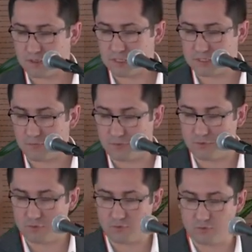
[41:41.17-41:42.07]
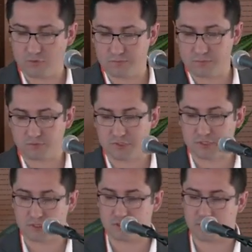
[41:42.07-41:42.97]
just a few
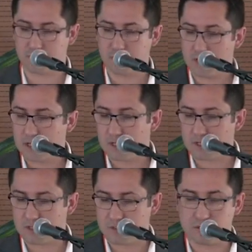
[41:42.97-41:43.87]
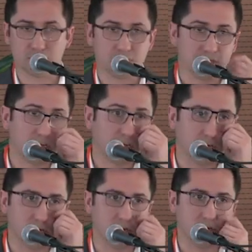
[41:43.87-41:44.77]
researchers get this
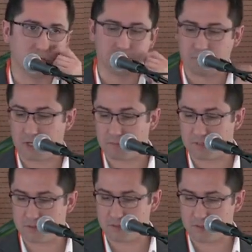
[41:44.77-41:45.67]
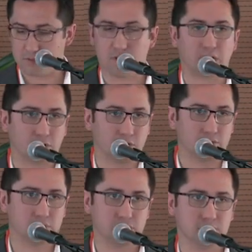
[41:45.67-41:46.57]
payment in their
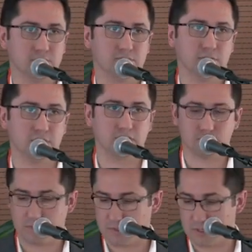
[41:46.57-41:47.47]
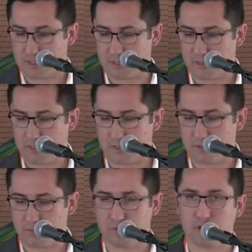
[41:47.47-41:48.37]
accounts, like
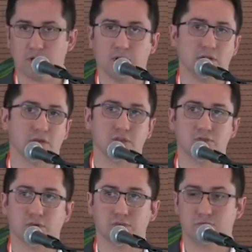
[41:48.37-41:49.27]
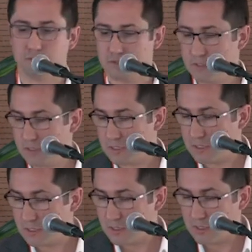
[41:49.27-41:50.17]
with an e-transfer.
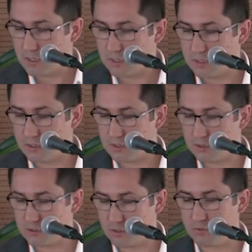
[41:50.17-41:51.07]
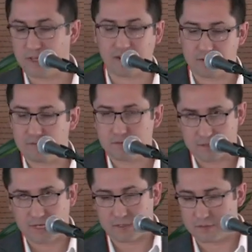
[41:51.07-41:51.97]
So then
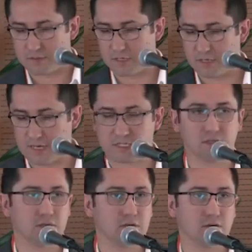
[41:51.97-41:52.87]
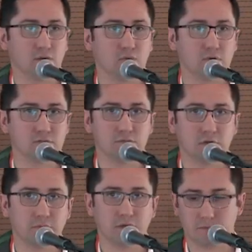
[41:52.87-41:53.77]
later they ask, "Where's my
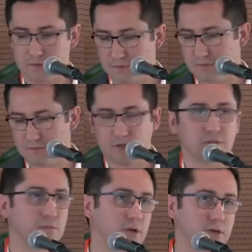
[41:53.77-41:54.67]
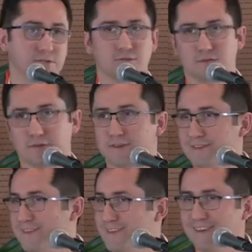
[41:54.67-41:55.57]
payment?" In the bank. So
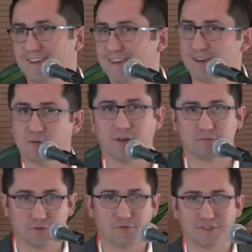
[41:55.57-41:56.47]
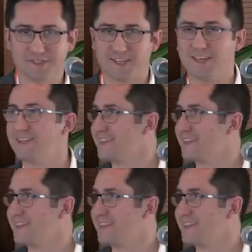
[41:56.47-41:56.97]
we have to fix that.